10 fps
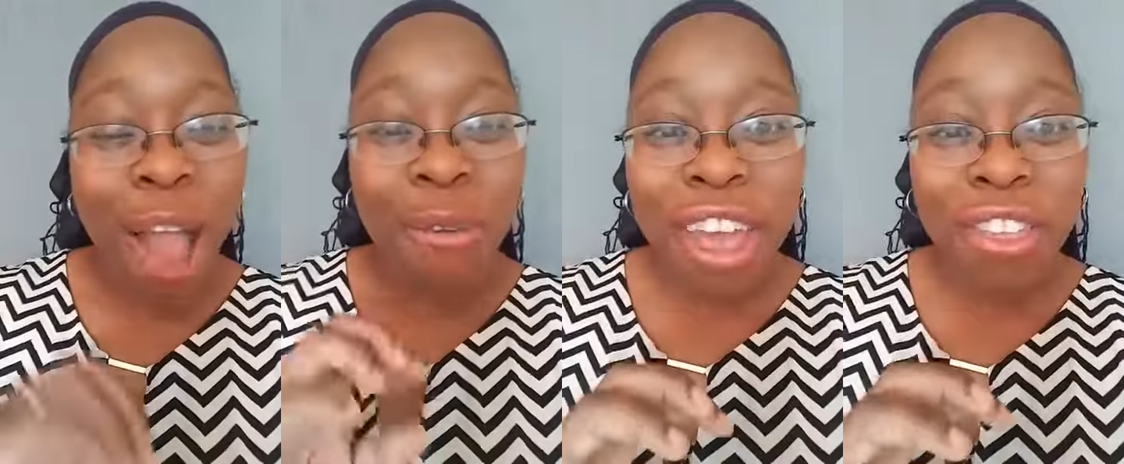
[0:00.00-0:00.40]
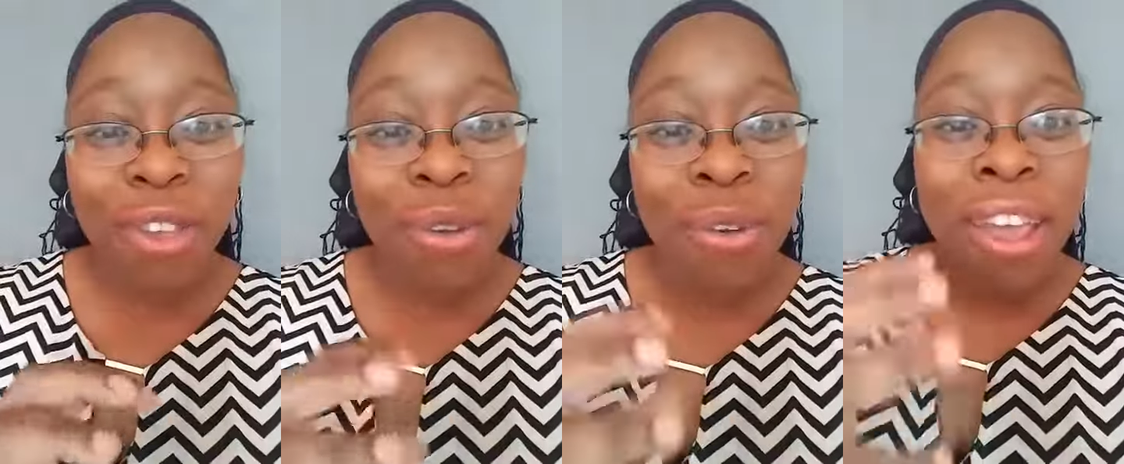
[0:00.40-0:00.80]
I'd
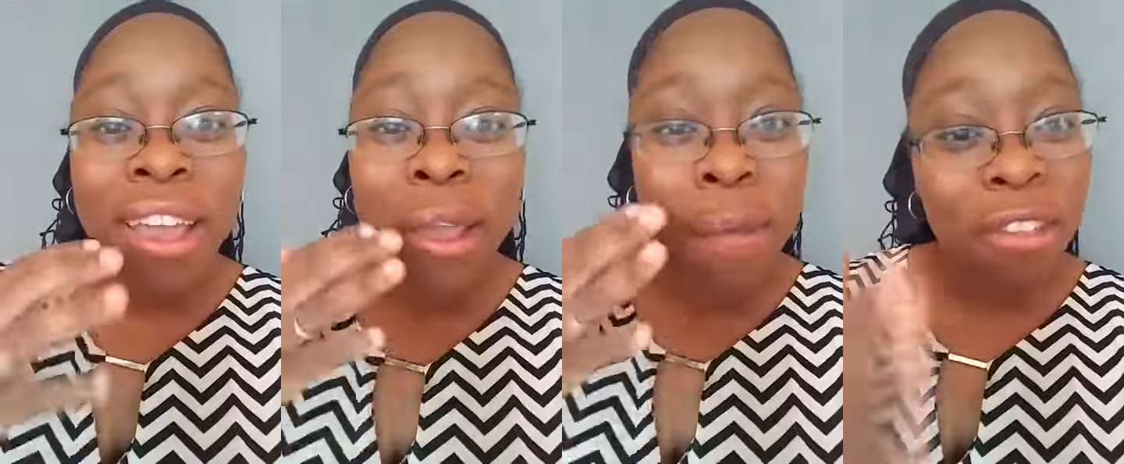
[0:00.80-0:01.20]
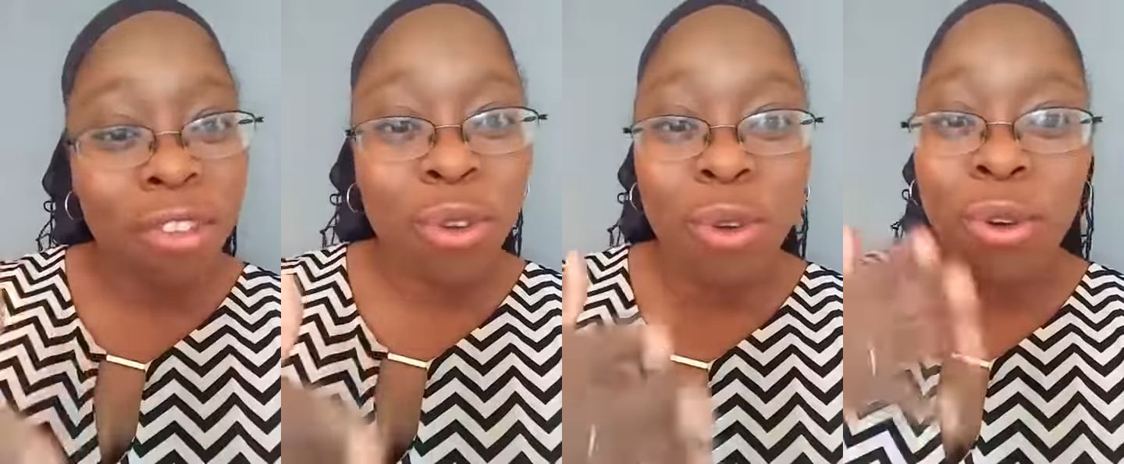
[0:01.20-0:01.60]
rather you give me
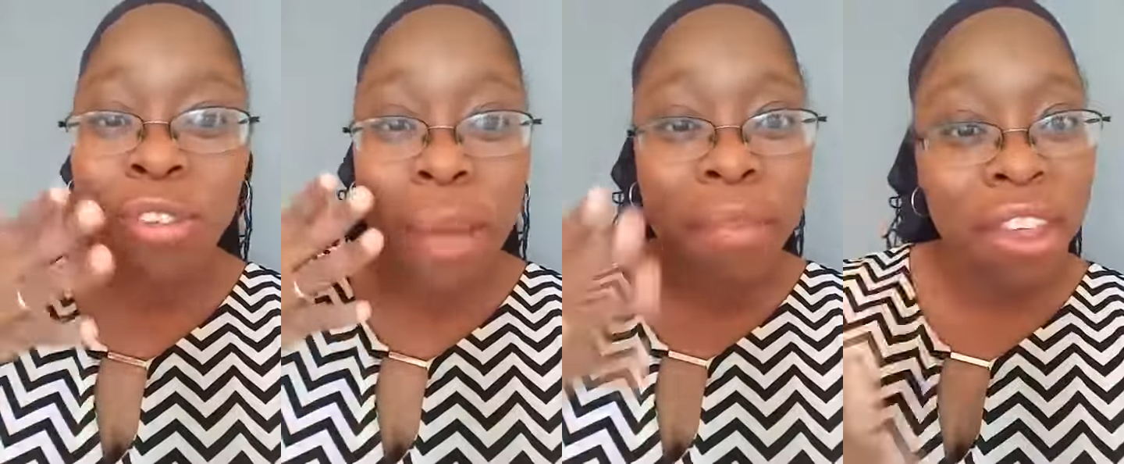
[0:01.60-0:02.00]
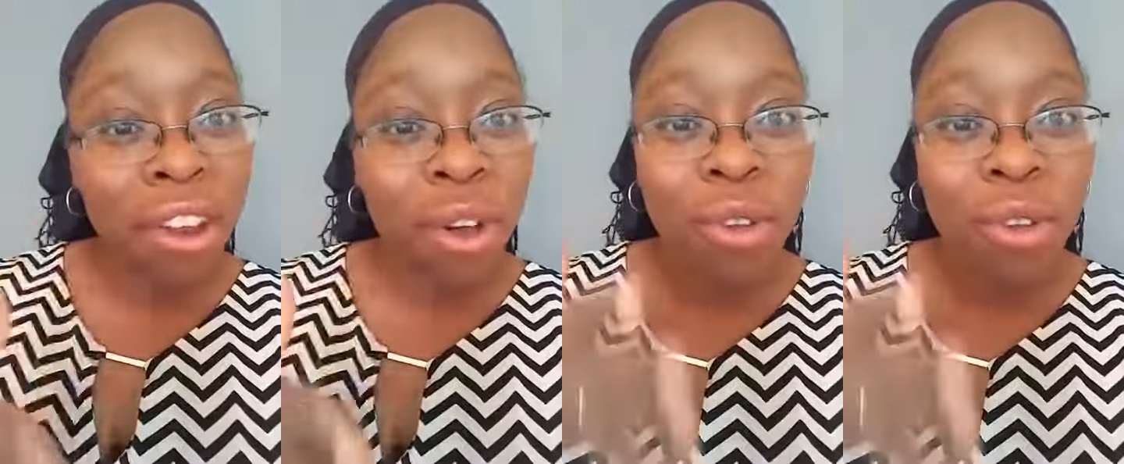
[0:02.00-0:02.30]
the tools. I'm there to